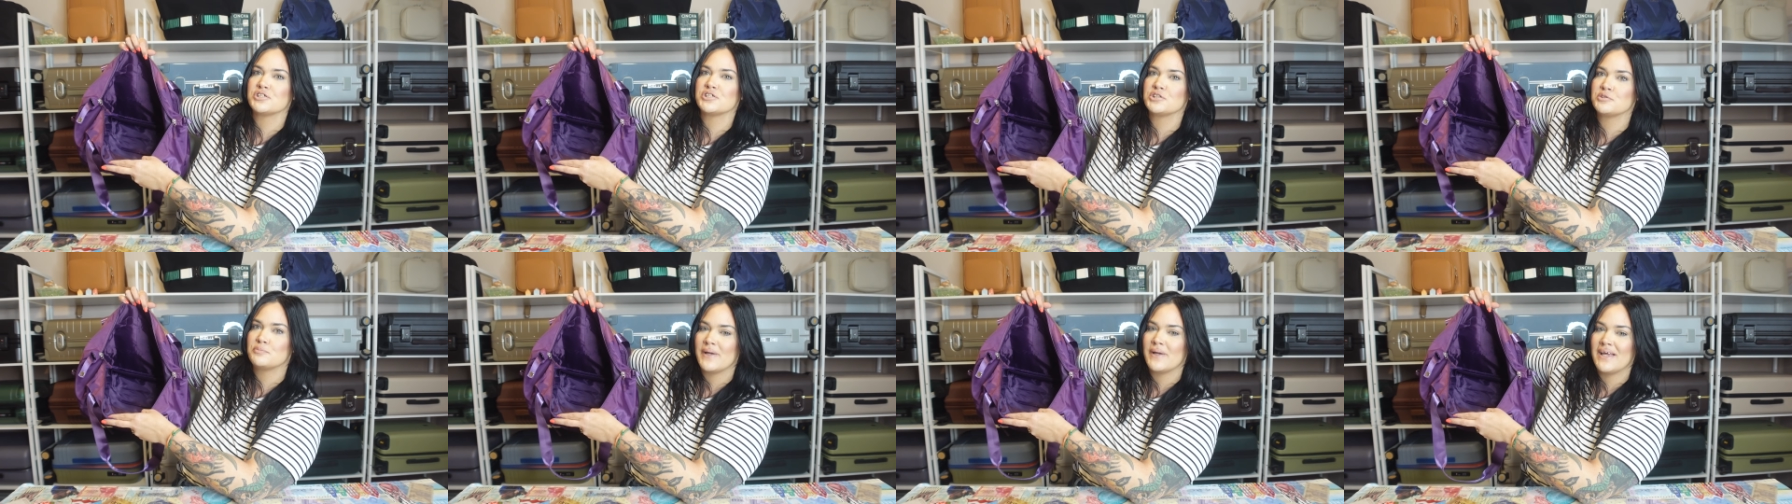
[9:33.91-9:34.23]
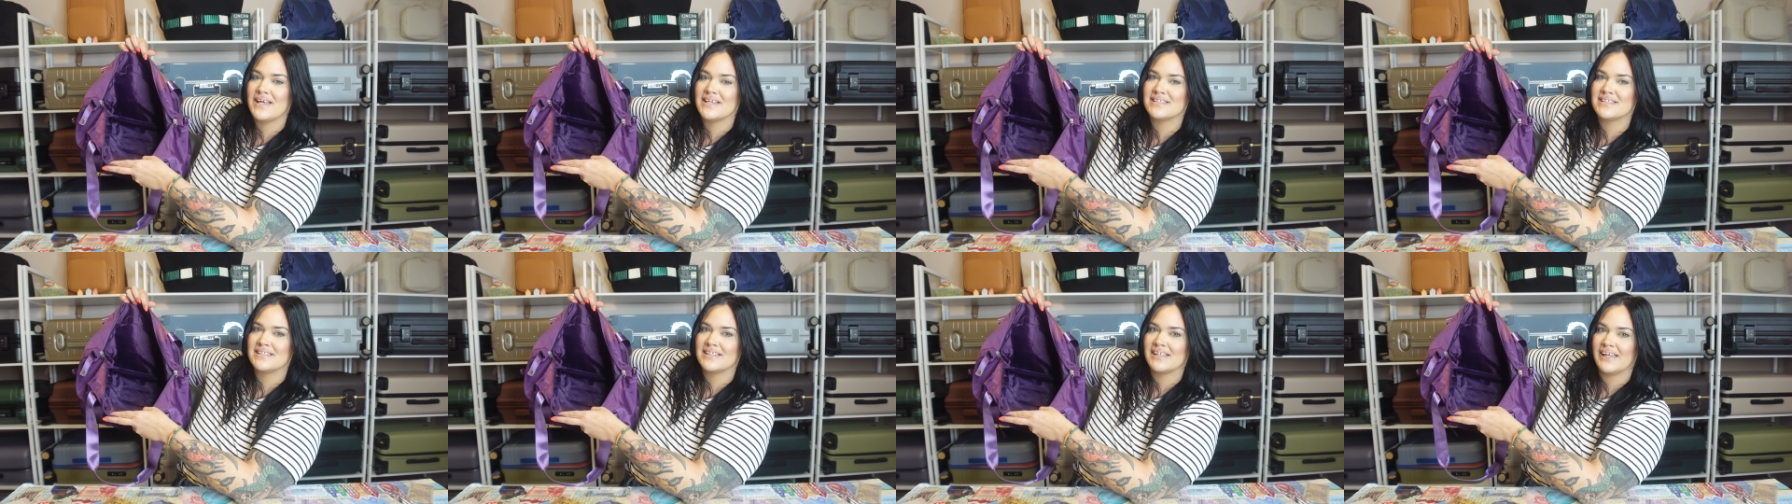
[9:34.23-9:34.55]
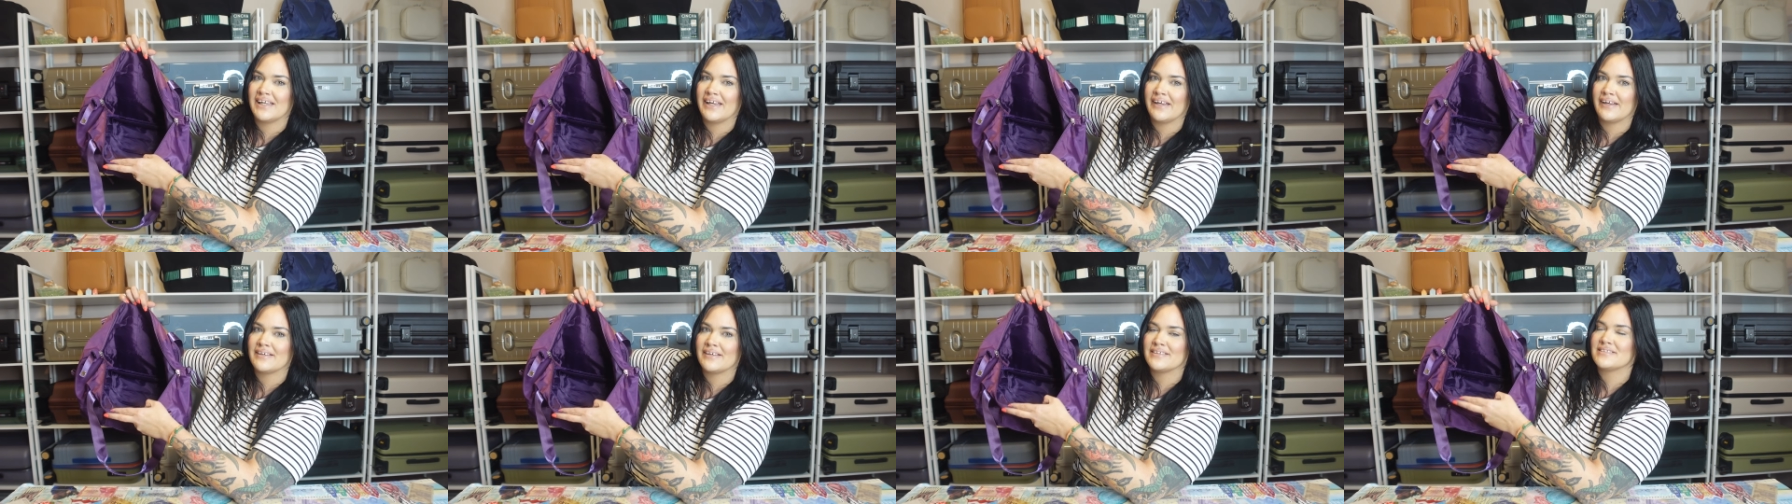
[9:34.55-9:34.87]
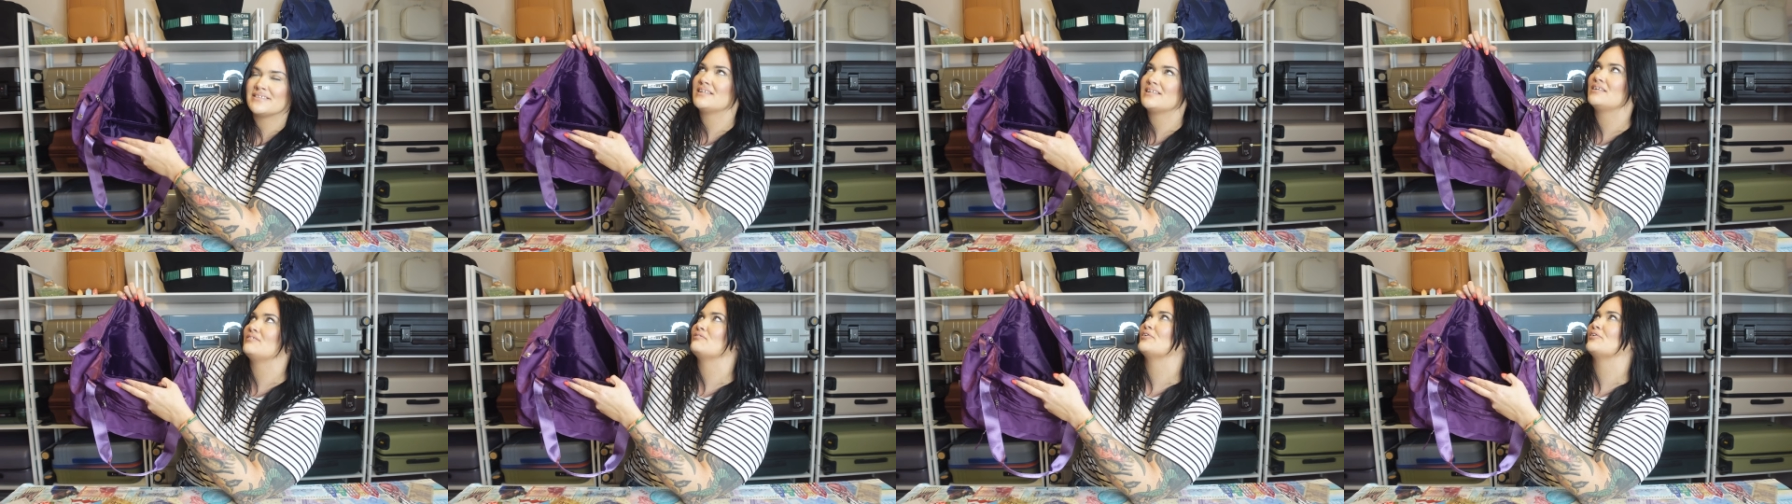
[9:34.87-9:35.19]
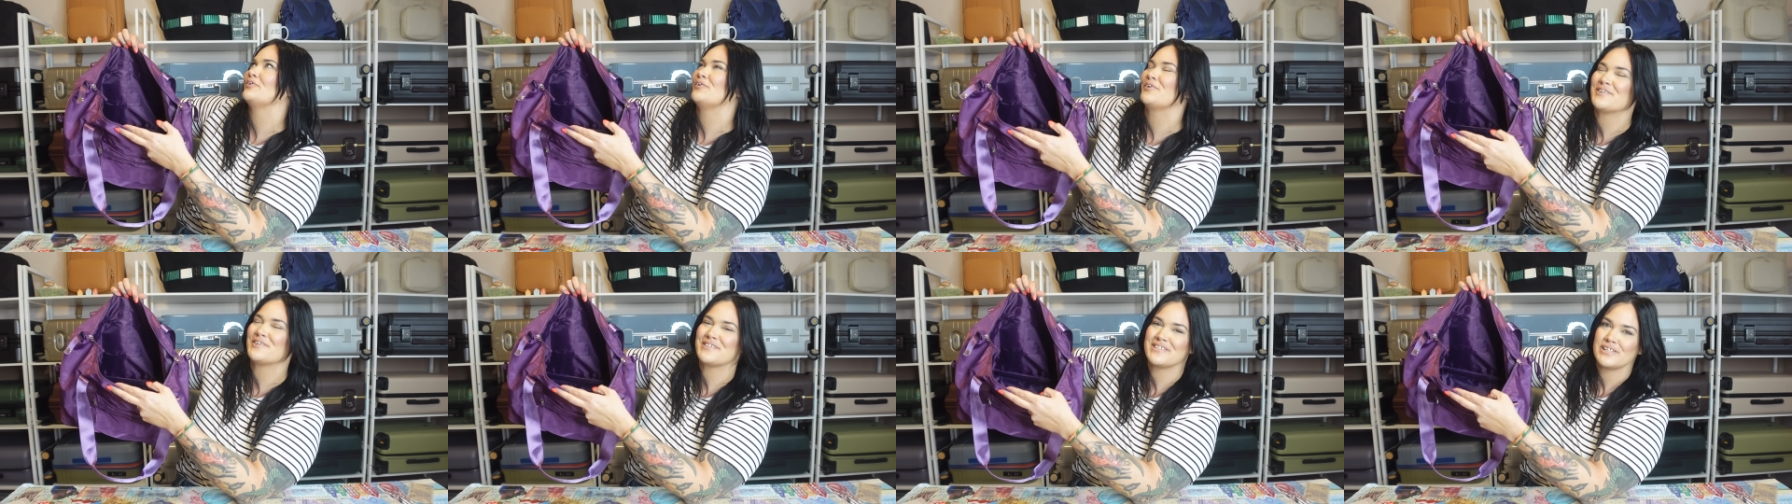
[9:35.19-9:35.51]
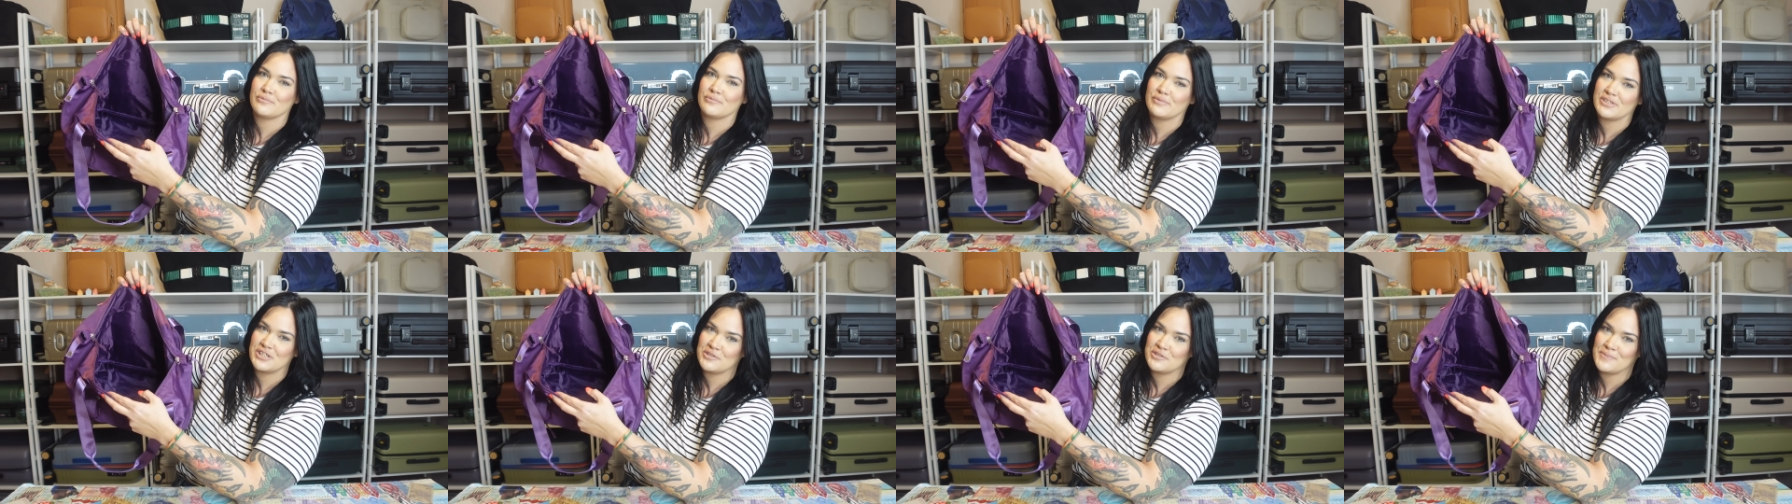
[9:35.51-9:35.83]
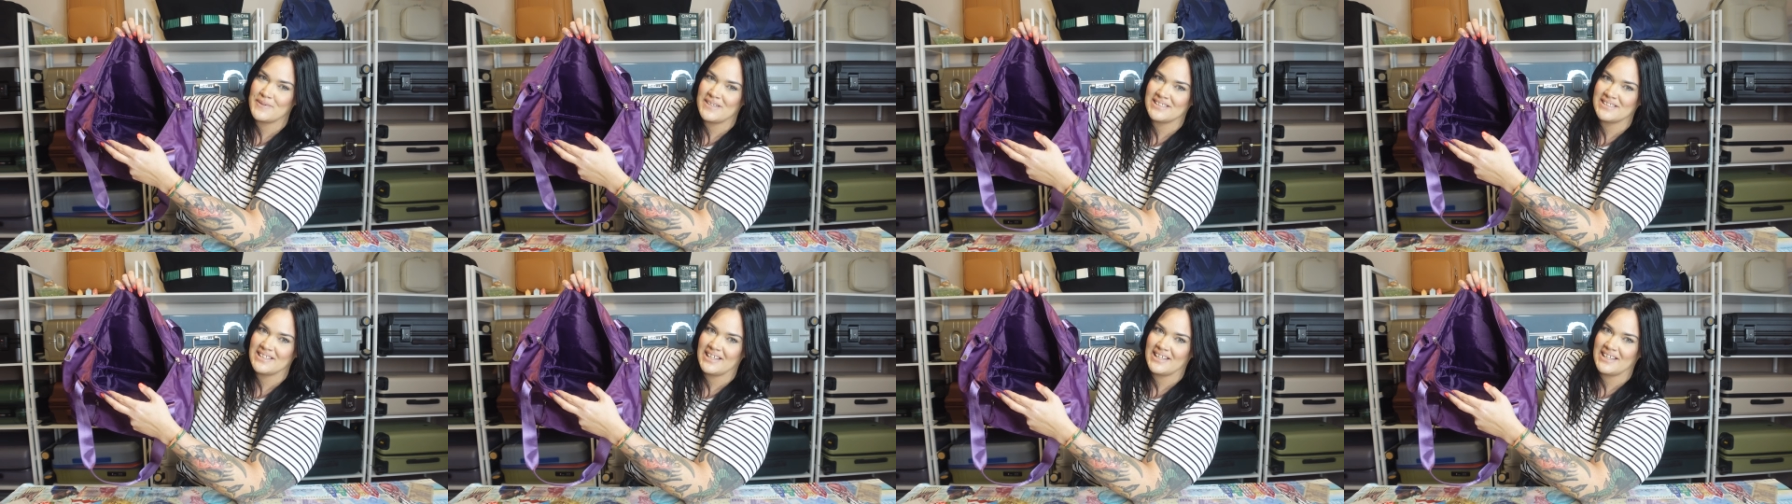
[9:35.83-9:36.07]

space it has, and of course how much space